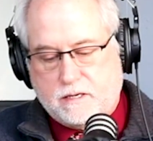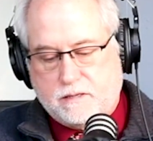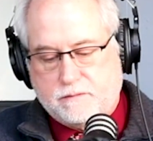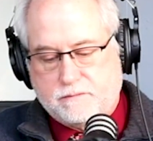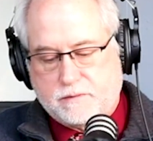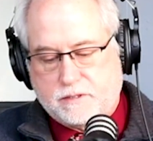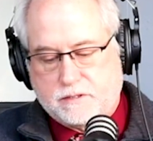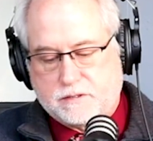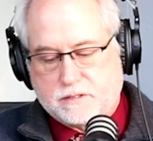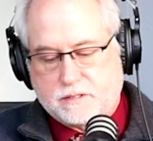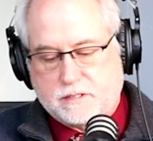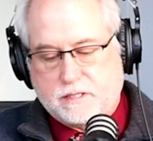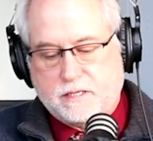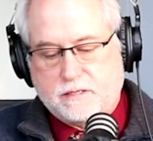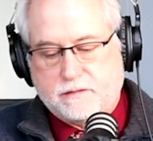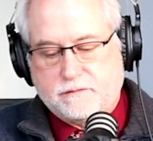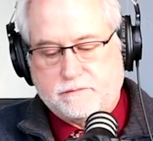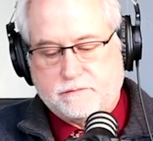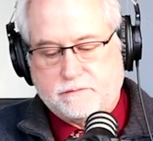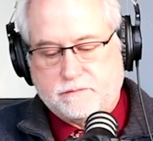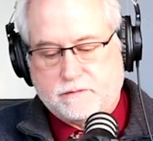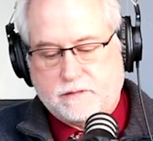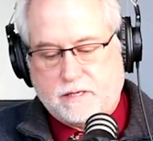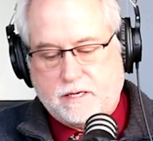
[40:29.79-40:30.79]
There's a lot
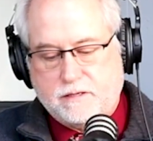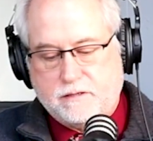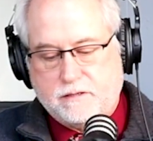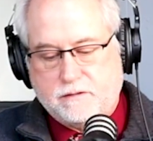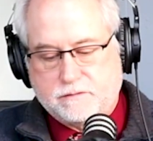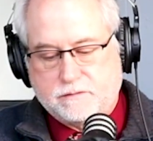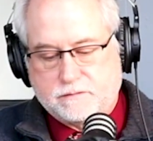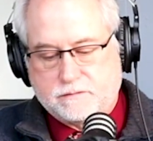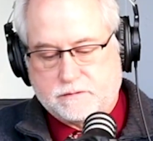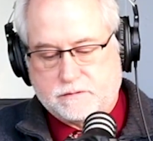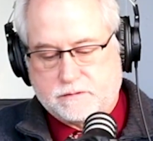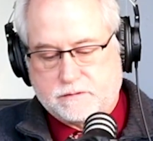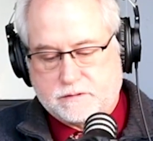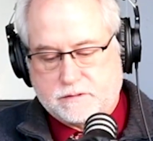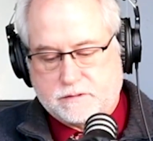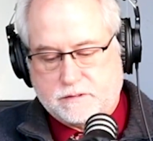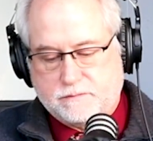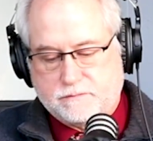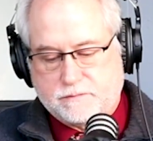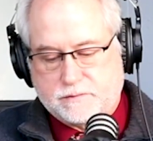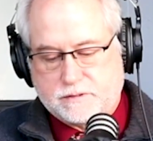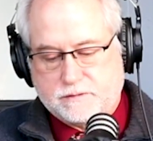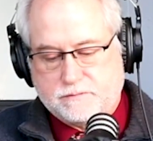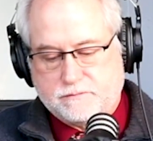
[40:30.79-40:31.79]
of, I know
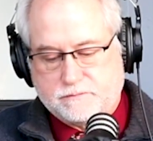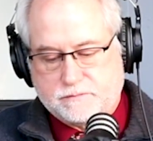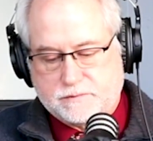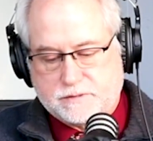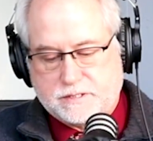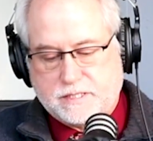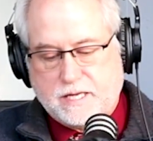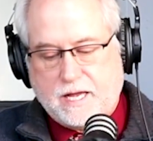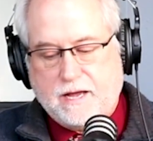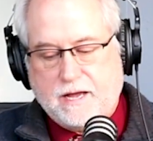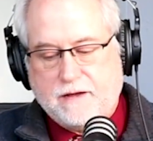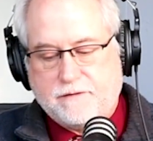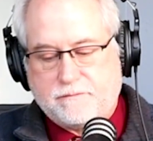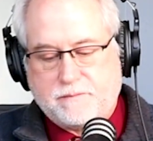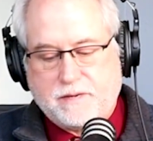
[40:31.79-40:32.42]
some staff